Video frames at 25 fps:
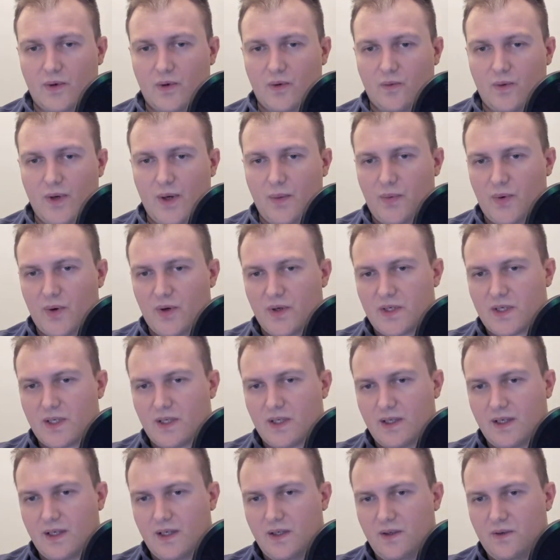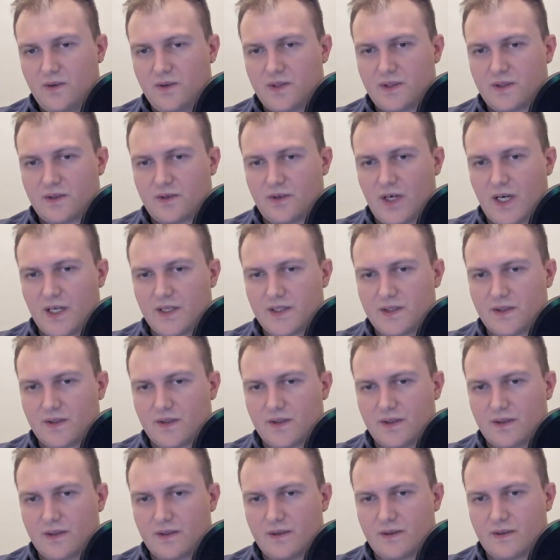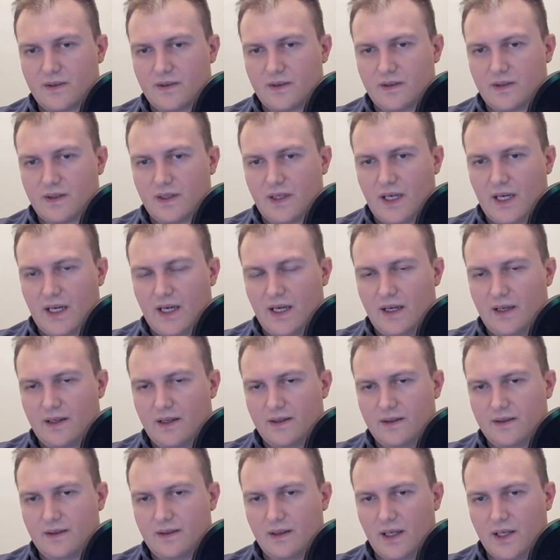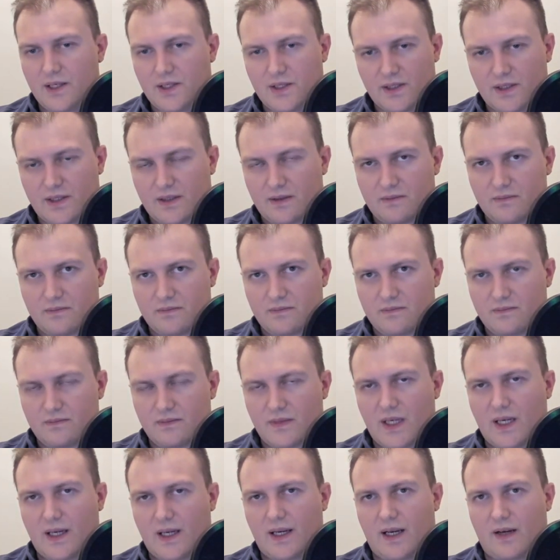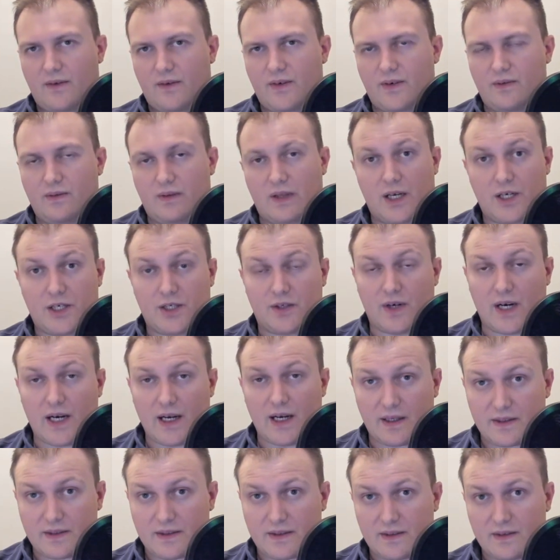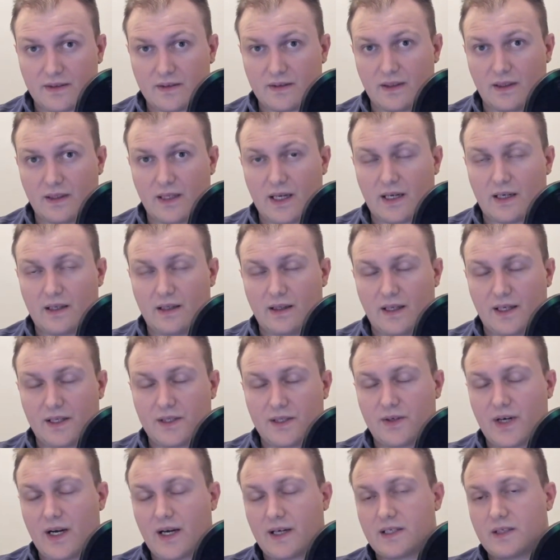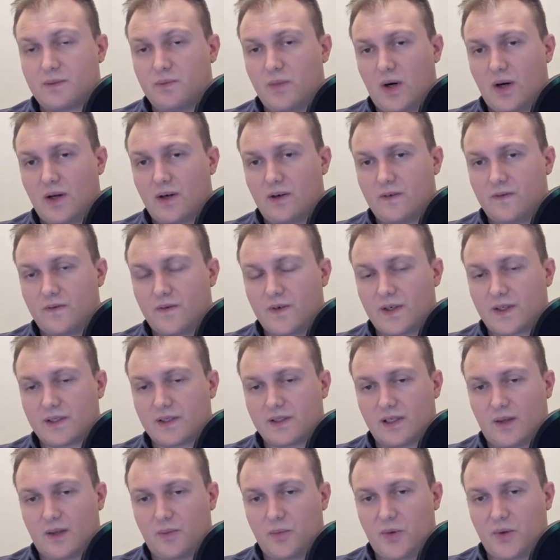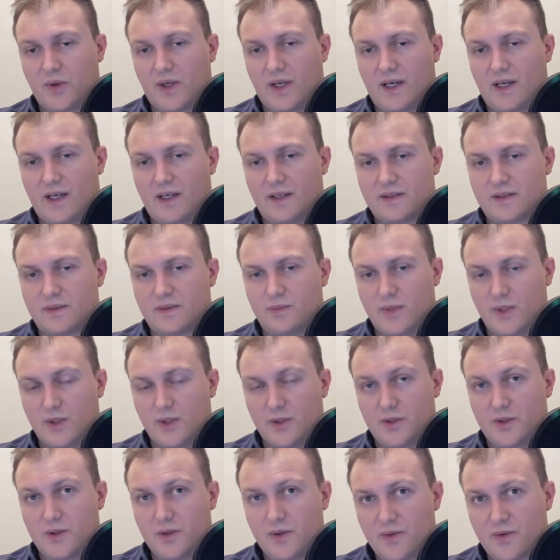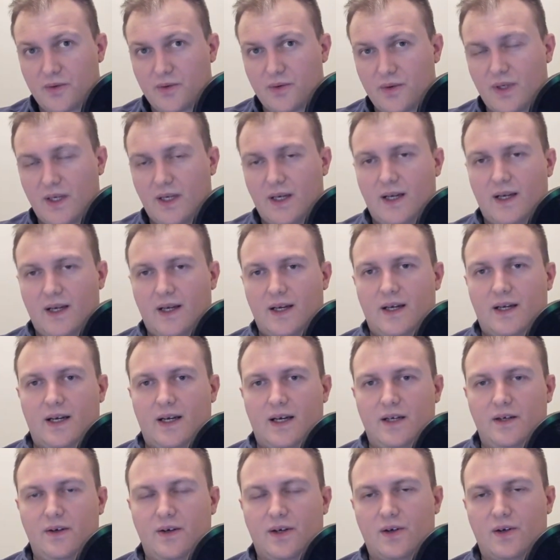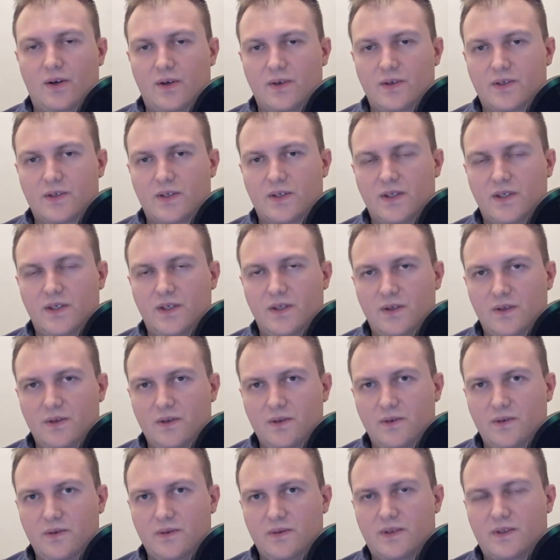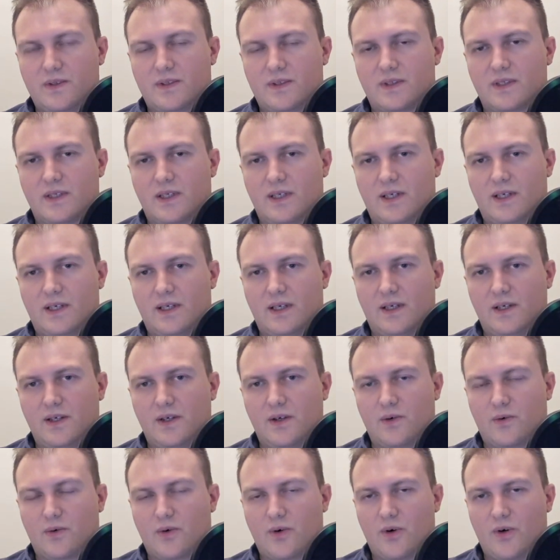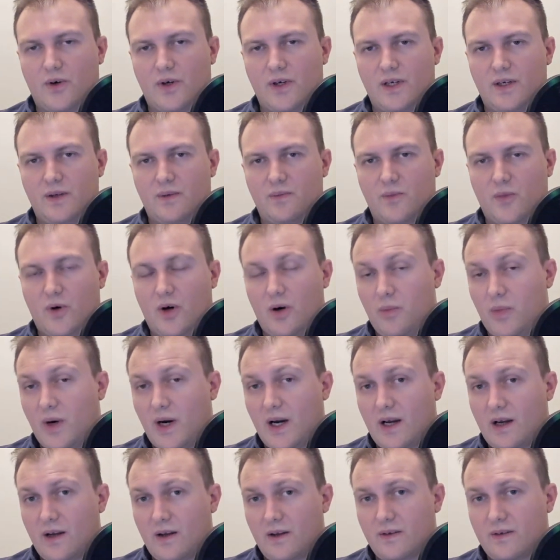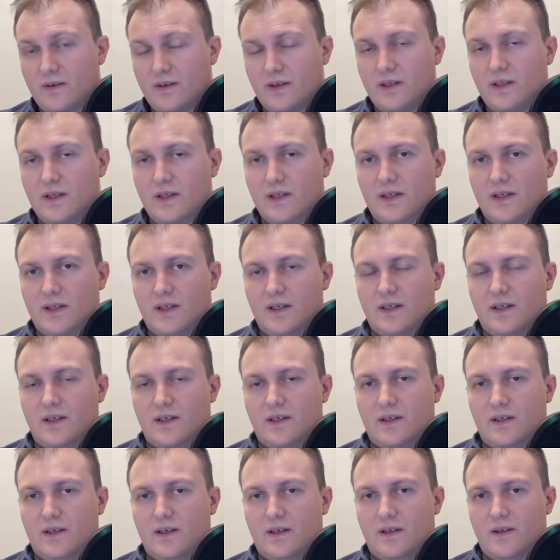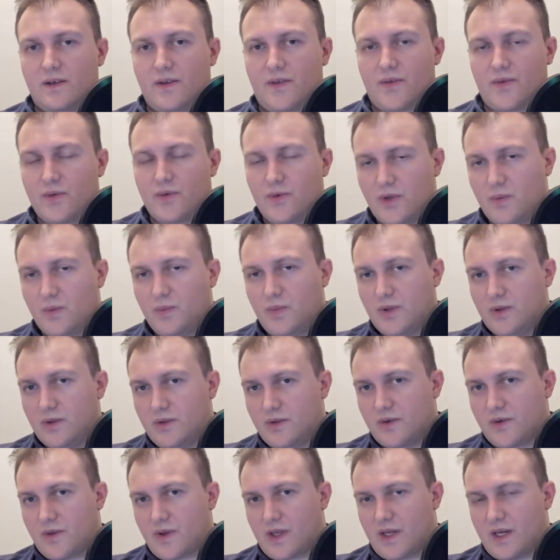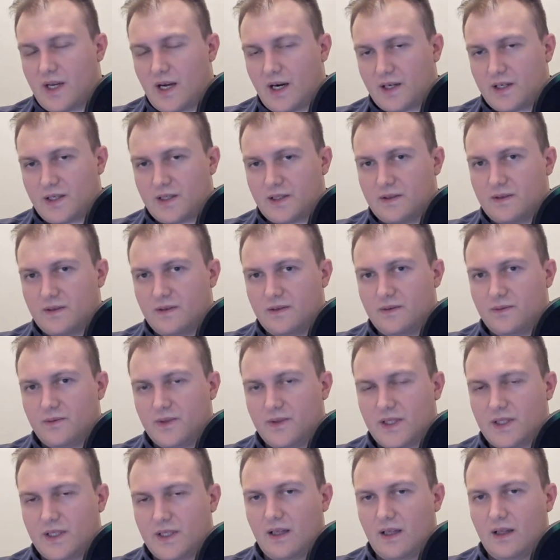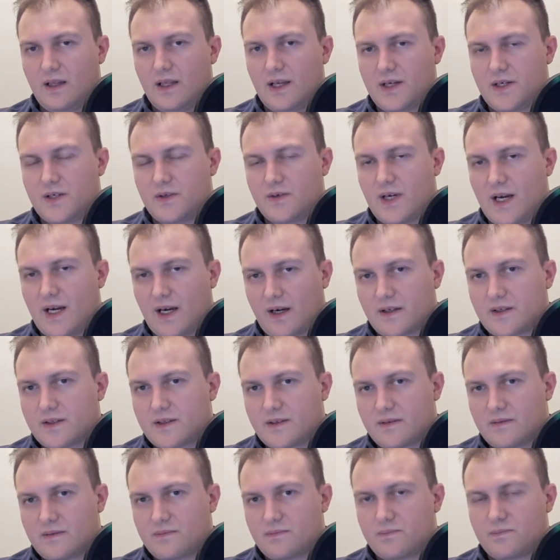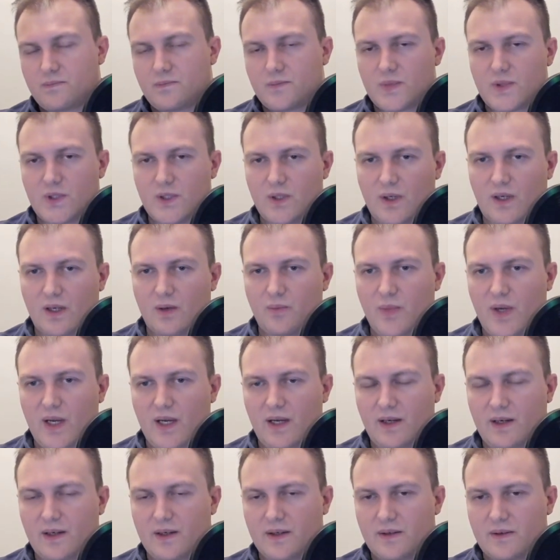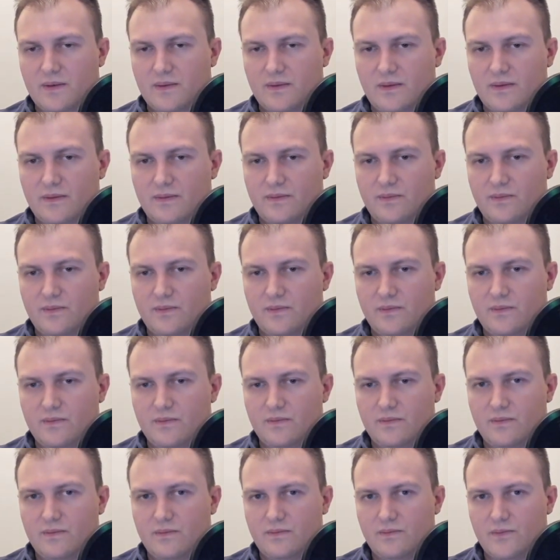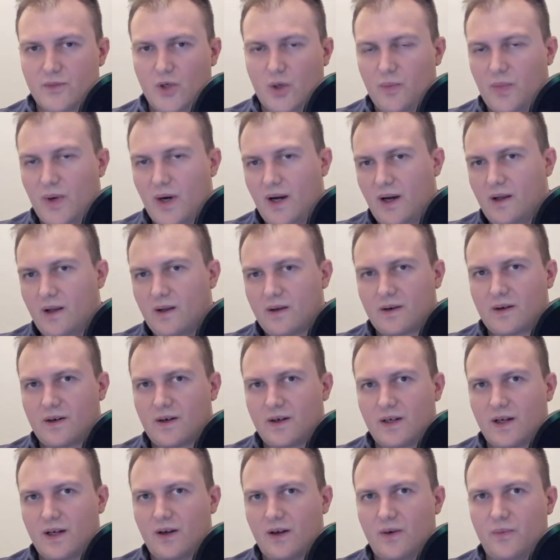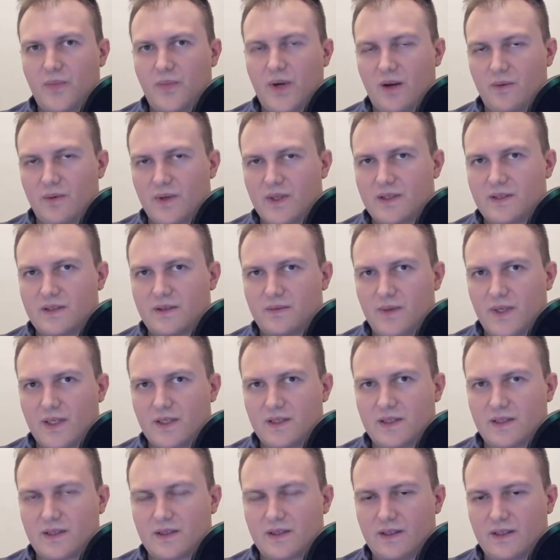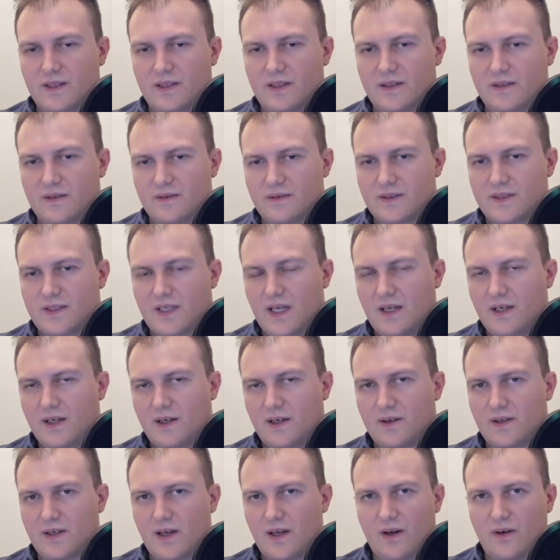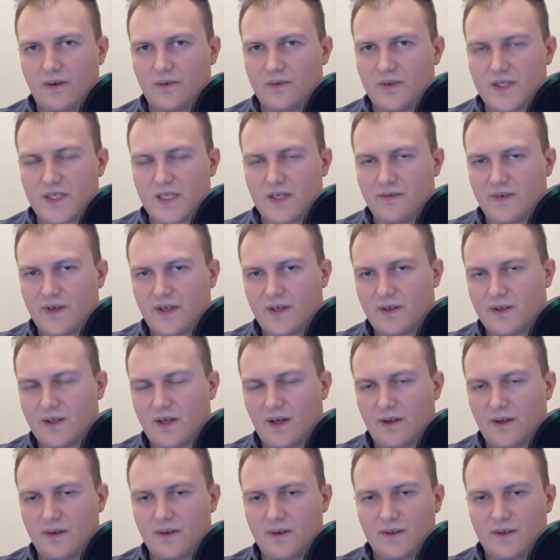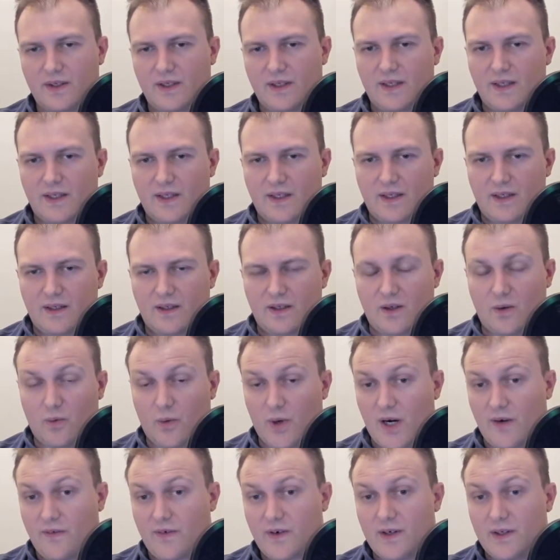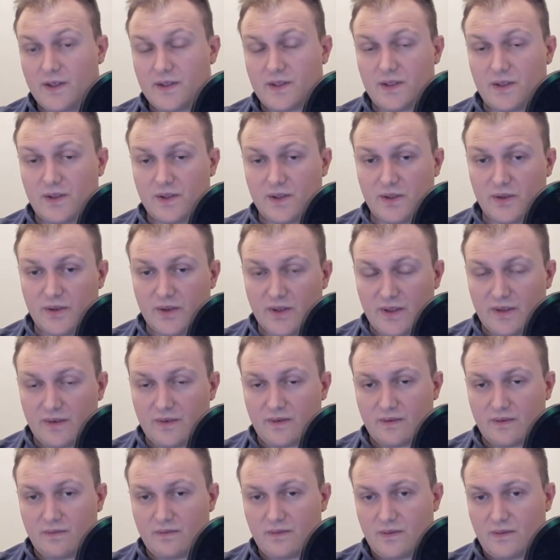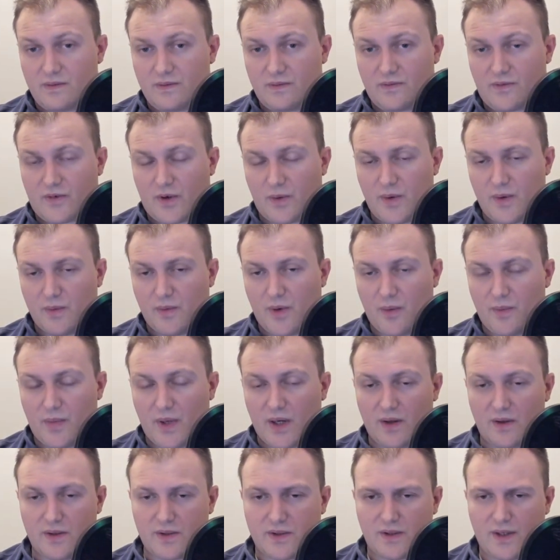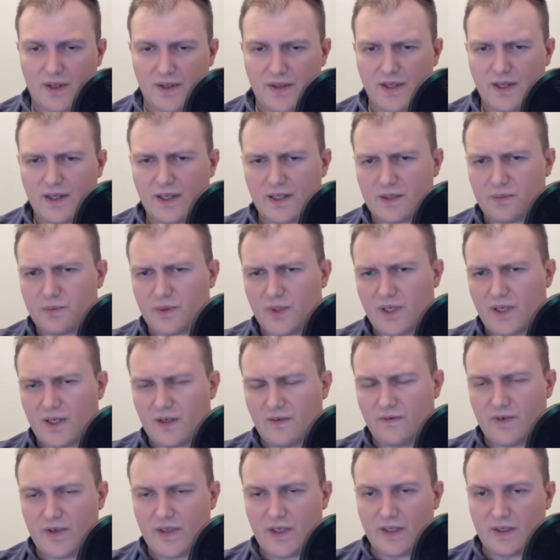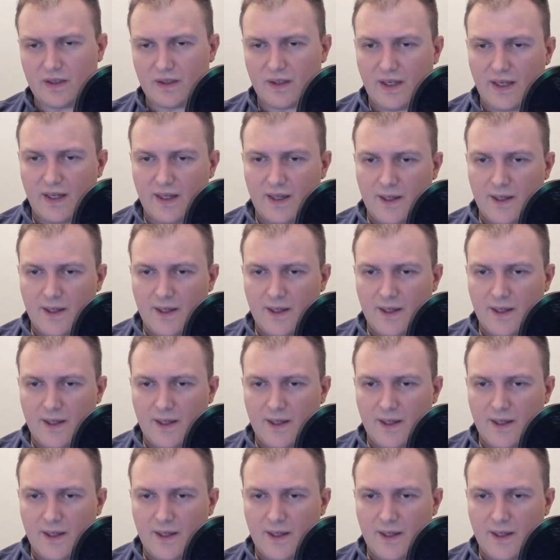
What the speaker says: We personally use Trezor and Ledger. I have a Ledger X. The Ledger X model, for example, has Bluetooth. And you can also use Yoroi mobile through the Bluetooth connection with Ledger X. So you can make mobile Cardano payments, basically, and sending Cardano, receiving Cardano, whatever else you're doing from your mobile. So I think that's pretty convenient.